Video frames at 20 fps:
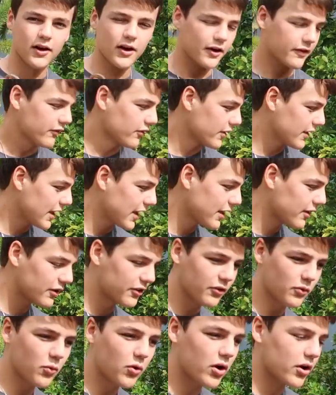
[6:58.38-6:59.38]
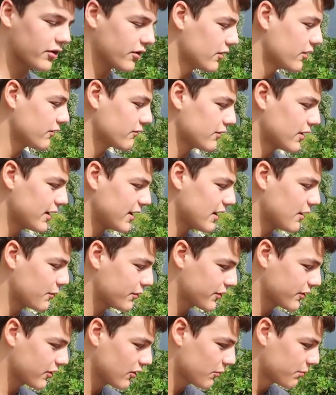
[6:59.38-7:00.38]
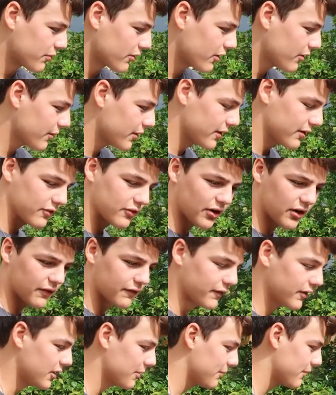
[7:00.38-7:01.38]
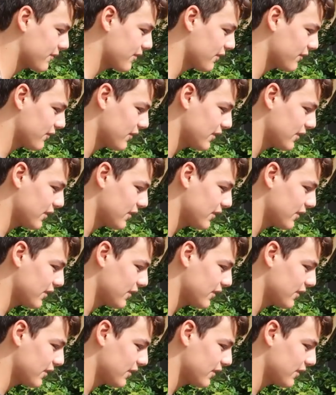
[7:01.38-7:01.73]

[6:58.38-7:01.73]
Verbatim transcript: Alright, so I'm gonna head underwater right now with the GoPro and try to feed him, see